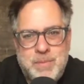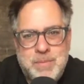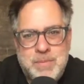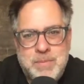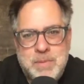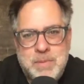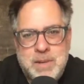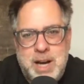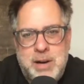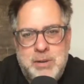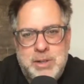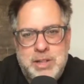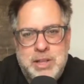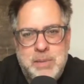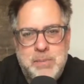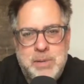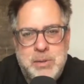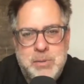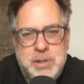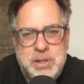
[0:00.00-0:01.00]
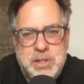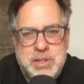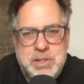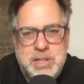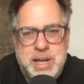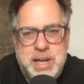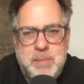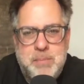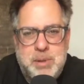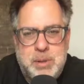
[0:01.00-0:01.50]
I would come in with a
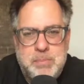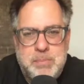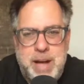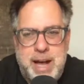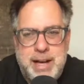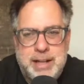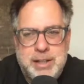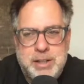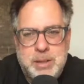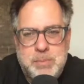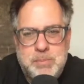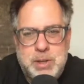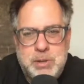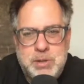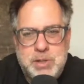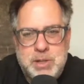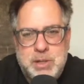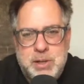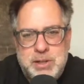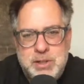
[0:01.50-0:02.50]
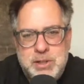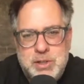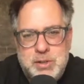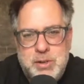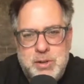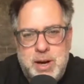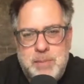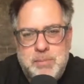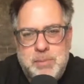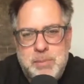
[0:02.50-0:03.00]
sample pack of the postcards,
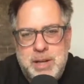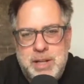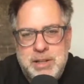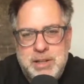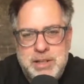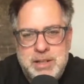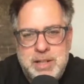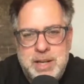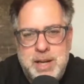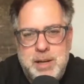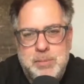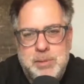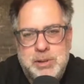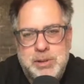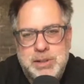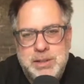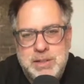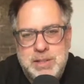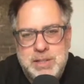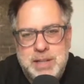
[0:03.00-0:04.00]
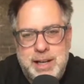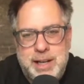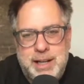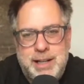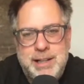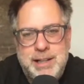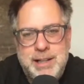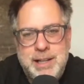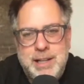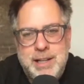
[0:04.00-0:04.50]
drop them on the table and say,
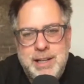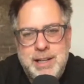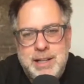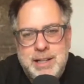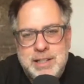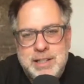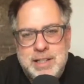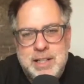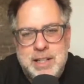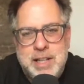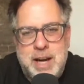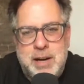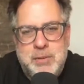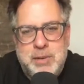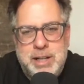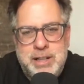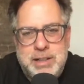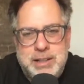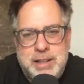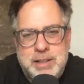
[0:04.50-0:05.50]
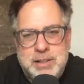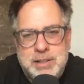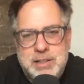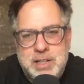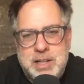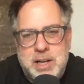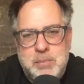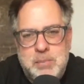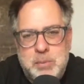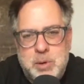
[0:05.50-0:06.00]
see that right there? It's
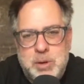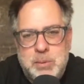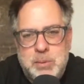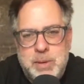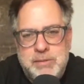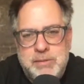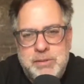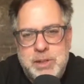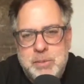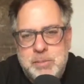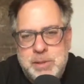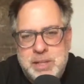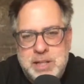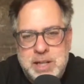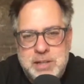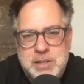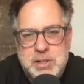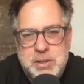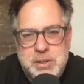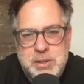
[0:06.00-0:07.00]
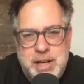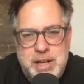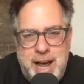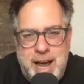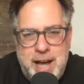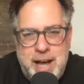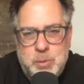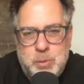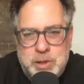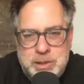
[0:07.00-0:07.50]
got more revenue potential than
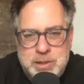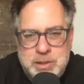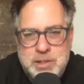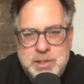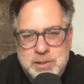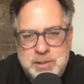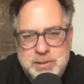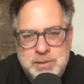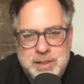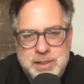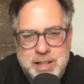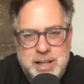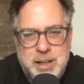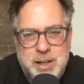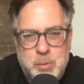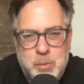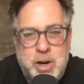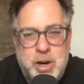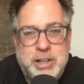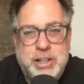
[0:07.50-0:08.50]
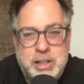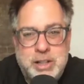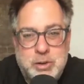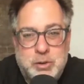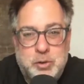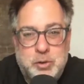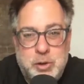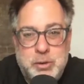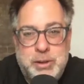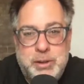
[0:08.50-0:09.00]
AdWords. Can I walk you
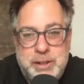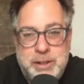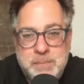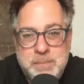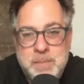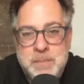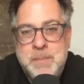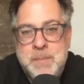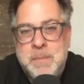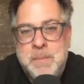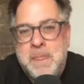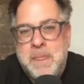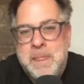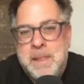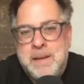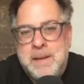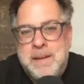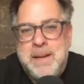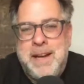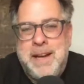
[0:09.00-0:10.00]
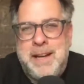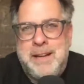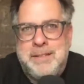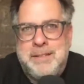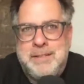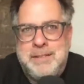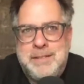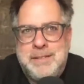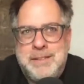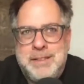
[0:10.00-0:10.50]
through it? Mm-hmm. And,
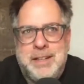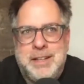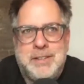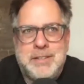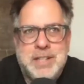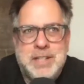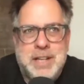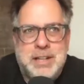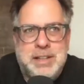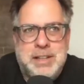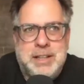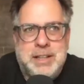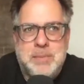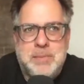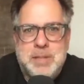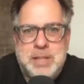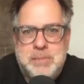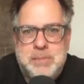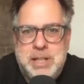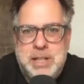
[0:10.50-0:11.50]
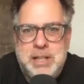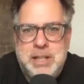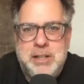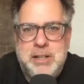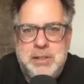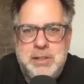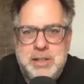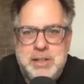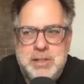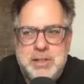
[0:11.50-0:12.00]
you know, it's not like I'm some kid who
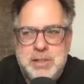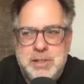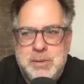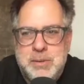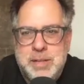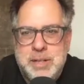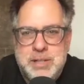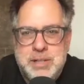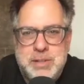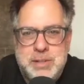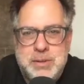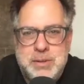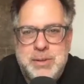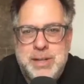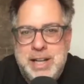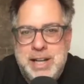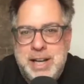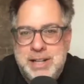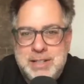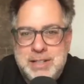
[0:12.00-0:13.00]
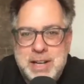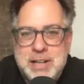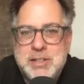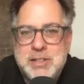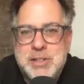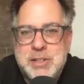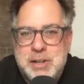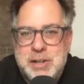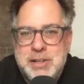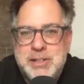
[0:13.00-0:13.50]
doesn't know what he's doing at a
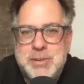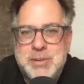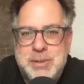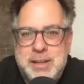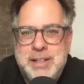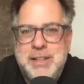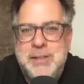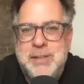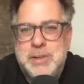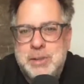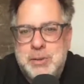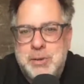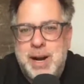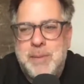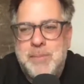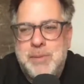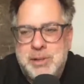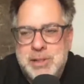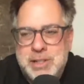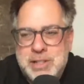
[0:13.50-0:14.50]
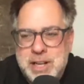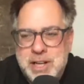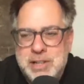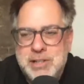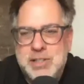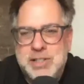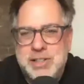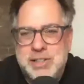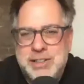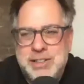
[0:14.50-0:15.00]
TechStars, right? It would grab their
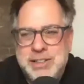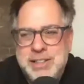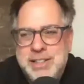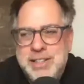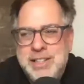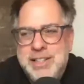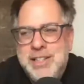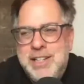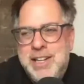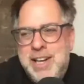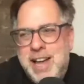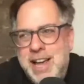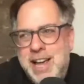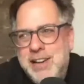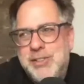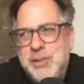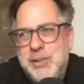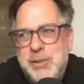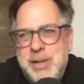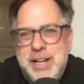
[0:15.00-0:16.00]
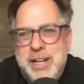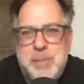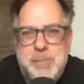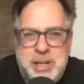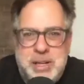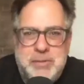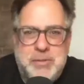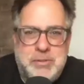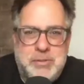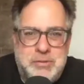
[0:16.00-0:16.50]
attention and create a bit of
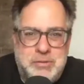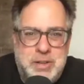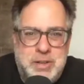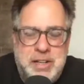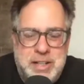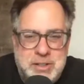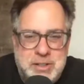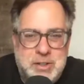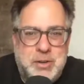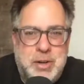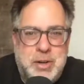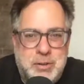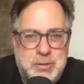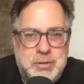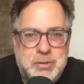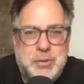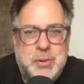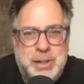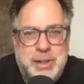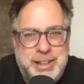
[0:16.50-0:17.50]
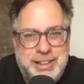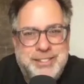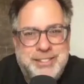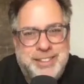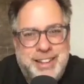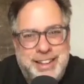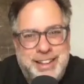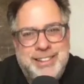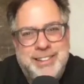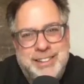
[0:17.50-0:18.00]
a fun intro for it,
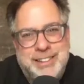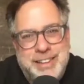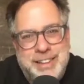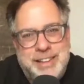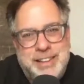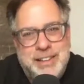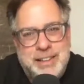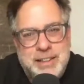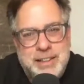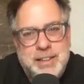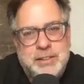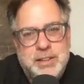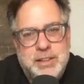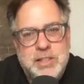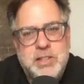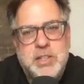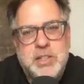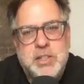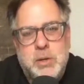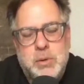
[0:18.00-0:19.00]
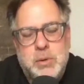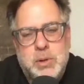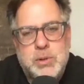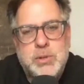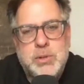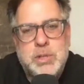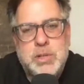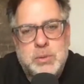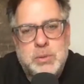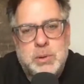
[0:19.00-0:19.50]
right? Mm-hmm. Like, let's go old
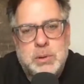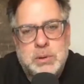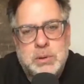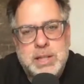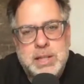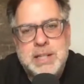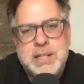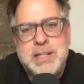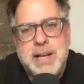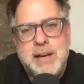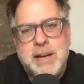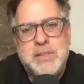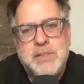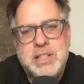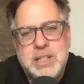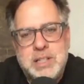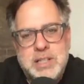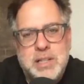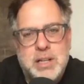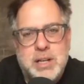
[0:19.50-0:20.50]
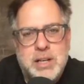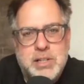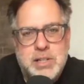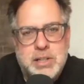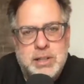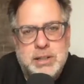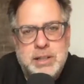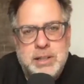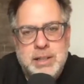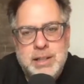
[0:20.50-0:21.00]
school. Let's have a
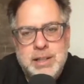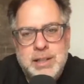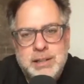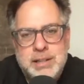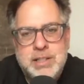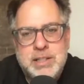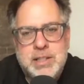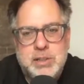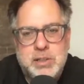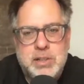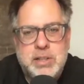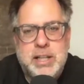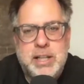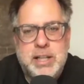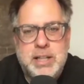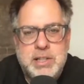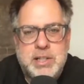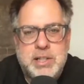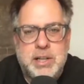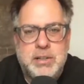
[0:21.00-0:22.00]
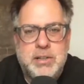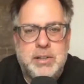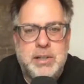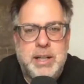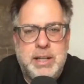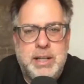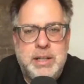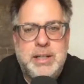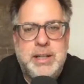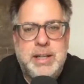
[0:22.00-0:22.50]
discussion. Let's look at each other
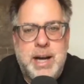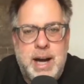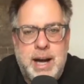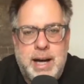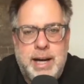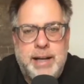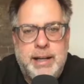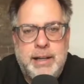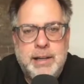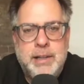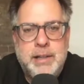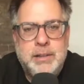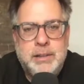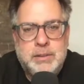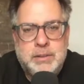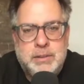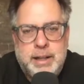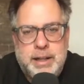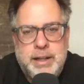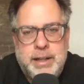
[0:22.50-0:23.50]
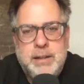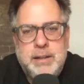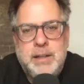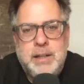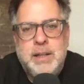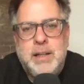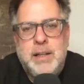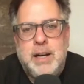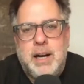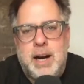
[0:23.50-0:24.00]
in the eye, right?
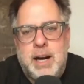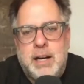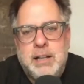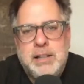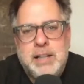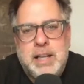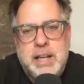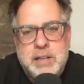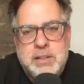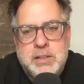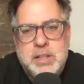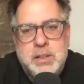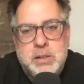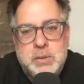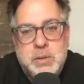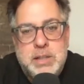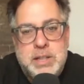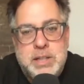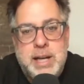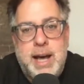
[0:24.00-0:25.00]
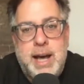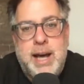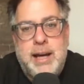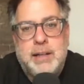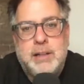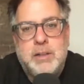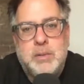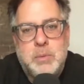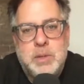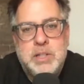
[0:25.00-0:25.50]
I'll get you a deck,
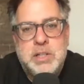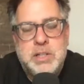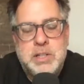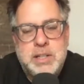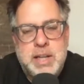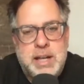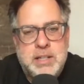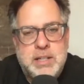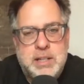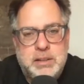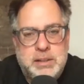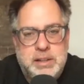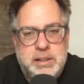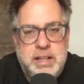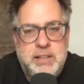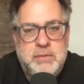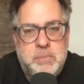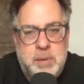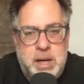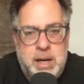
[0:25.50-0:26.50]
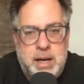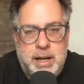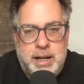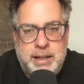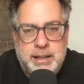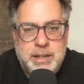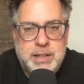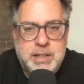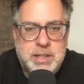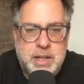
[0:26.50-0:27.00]
which is as a leave behind,
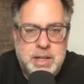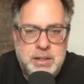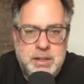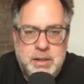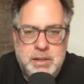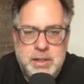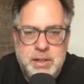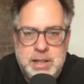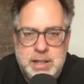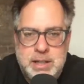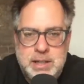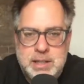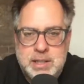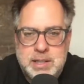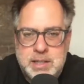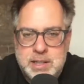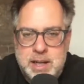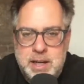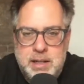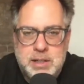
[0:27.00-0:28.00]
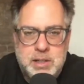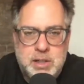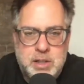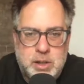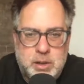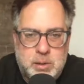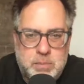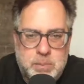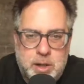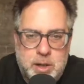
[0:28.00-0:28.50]
because I know you need to send it to your
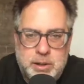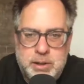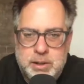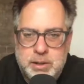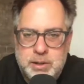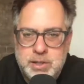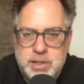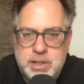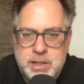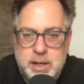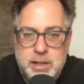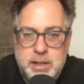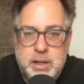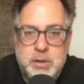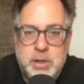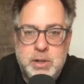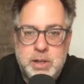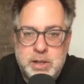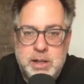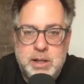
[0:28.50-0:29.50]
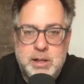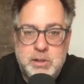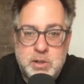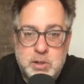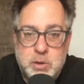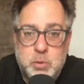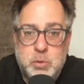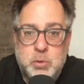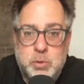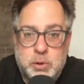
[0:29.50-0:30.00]
partners and I know you need a
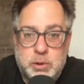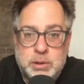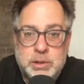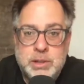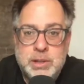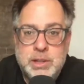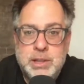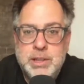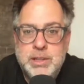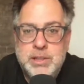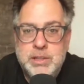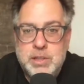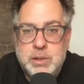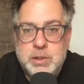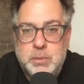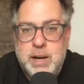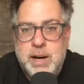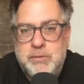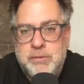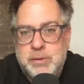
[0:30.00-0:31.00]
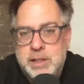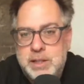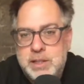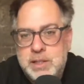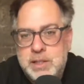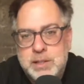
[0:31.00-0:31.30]
tool to reference,